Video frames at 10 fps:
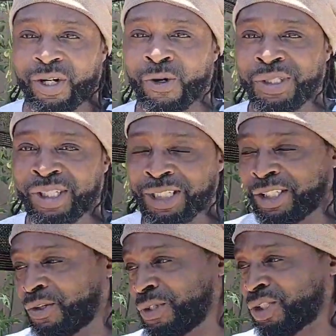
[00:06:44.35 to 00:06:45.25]
Always, I
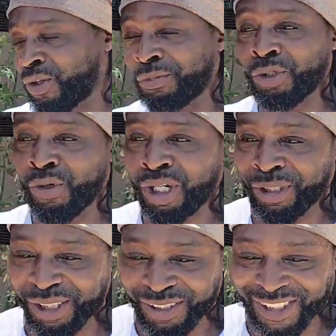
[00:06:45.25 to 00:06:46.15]
said always go up. You know what
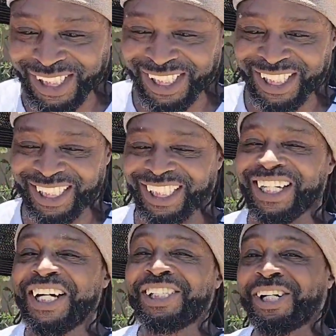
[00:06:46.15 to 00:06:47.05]
I mean.
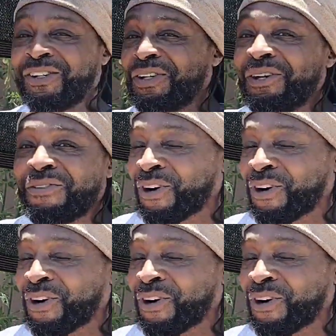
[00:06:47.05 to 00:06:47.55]
So,